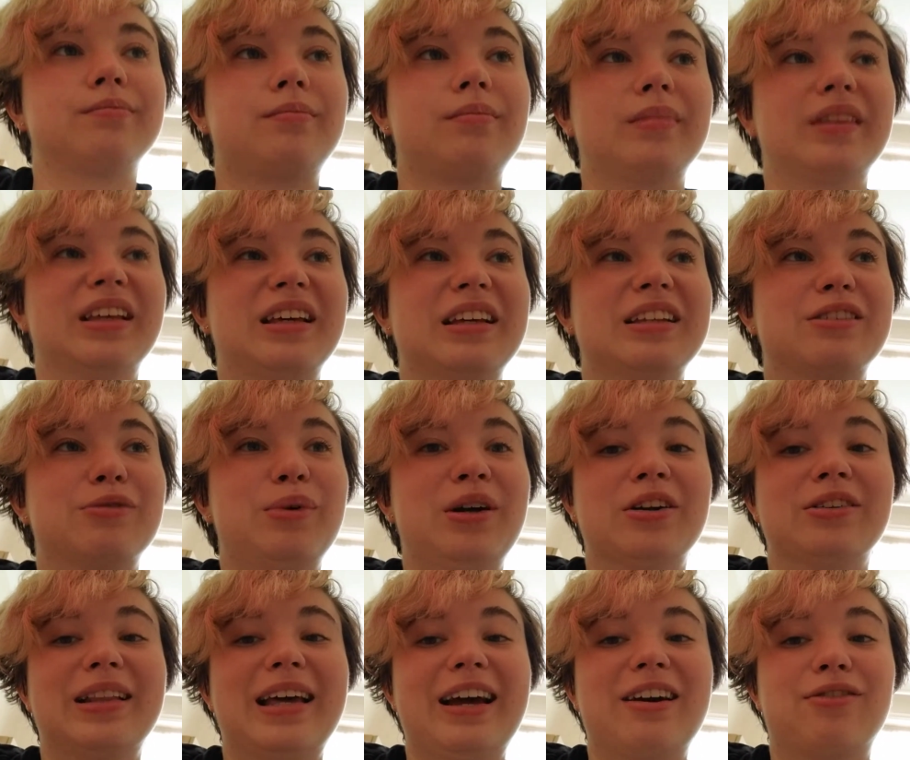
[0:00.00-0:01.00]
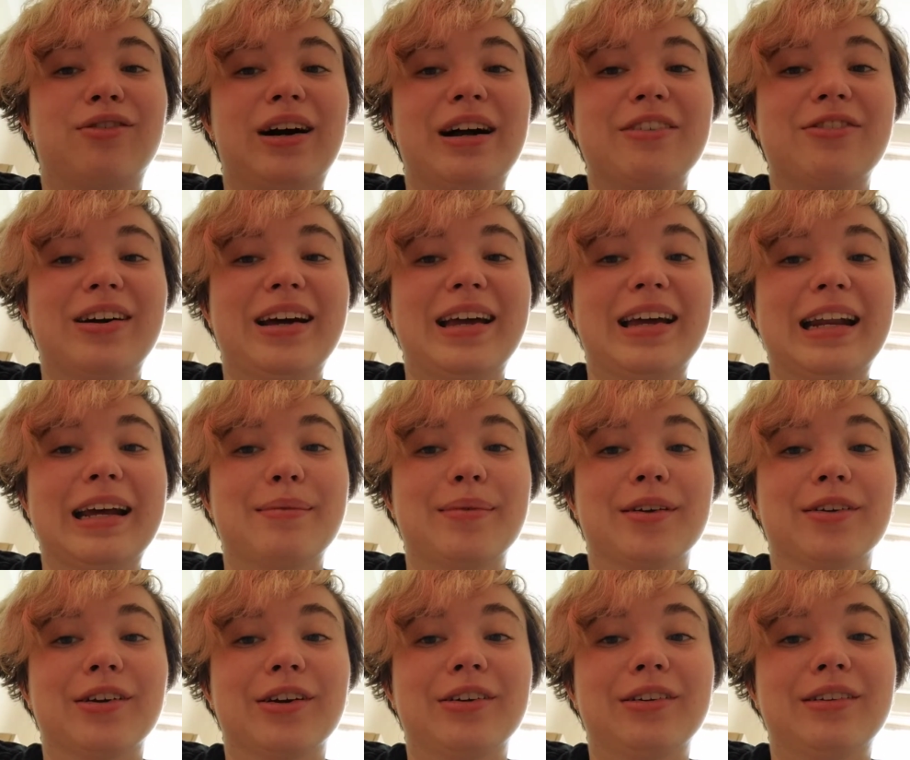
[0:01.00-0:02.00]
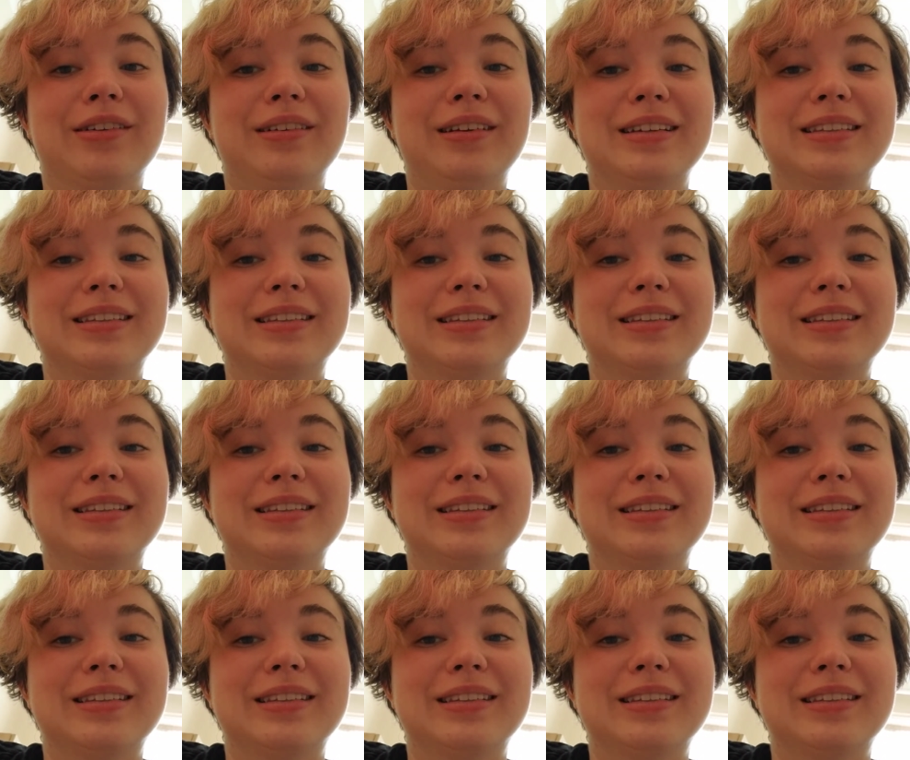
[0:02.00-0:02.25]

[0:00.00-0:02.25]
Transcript: It's weird, they have Wi-Fi at Abbey Road.